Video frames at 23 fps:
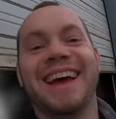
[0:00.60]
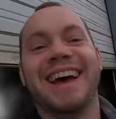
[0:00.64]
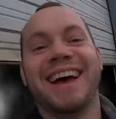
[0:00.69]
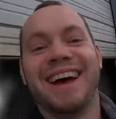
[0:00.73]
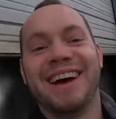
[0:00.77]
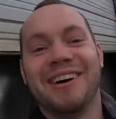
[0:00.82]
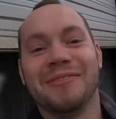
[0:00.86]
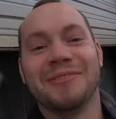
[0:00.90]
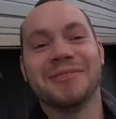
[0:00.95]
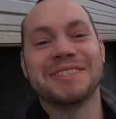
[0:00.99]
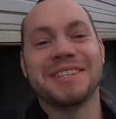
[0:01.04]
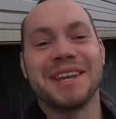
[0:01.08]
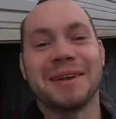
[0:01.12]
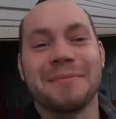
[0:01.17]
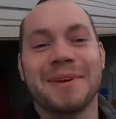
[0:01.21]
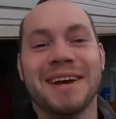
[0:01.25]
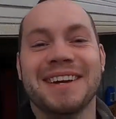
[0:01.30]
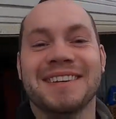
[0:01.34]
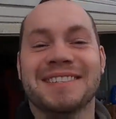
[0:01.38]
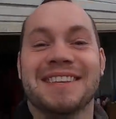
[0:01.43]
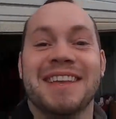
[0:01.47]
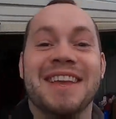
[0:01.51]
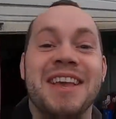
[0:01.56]
What's
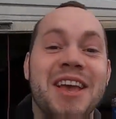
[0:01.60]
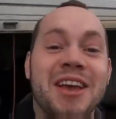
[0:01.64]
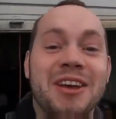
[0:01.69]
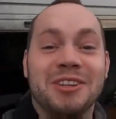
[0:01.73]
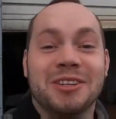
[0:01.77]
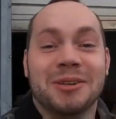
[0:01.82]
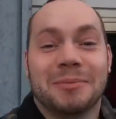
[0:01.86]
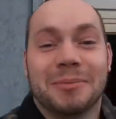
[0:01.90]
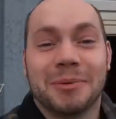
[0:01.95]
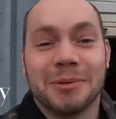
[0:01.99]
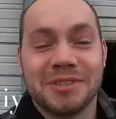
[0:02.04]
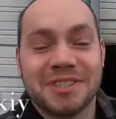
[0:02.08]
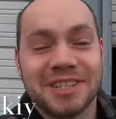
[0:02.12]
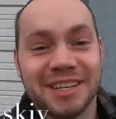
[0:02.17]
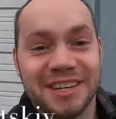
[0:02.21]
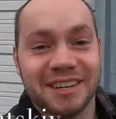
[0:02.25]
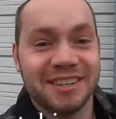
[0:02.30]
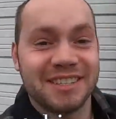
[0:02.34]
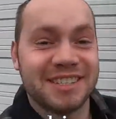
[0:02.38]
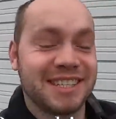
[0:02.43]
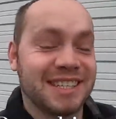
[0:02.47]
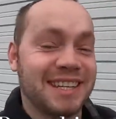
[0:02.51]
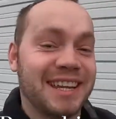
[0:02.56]
up, guys? Dobrutsky
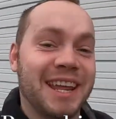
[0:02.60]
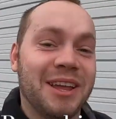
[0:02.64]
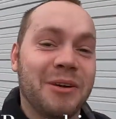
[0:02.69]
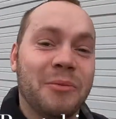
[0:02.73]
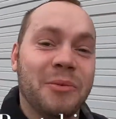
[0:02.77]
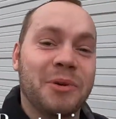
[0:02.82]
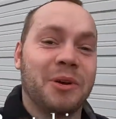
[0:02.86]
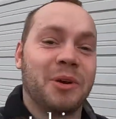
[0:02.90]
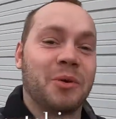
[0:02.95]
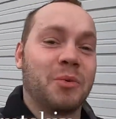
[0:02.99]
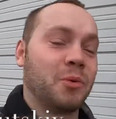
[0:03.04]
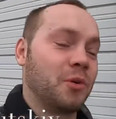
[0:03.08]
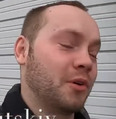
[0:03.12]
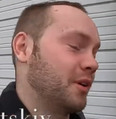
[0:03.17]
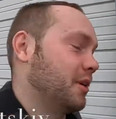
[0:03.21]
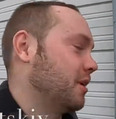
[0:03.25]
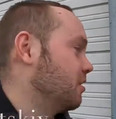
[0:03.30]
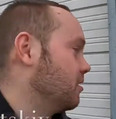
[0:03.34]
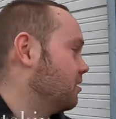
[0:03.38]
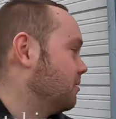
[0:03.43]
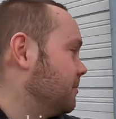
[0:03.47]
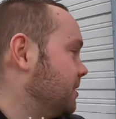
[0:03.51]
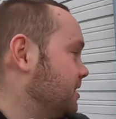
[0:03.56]
here. Today we are
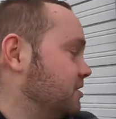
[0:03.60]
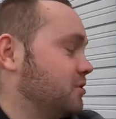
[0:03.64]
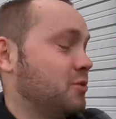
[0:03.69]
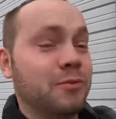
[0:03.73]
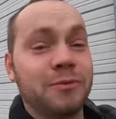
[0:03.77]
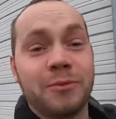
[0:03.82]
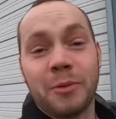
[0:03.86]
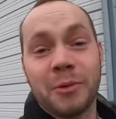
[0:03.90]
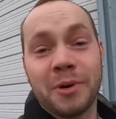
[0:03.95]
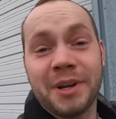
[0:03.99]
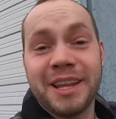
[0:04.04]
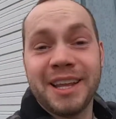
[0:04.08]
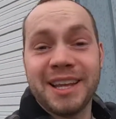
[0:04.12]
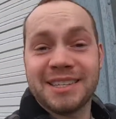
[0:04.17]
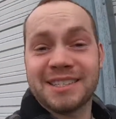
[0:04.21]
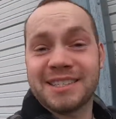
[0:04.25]
working on my 240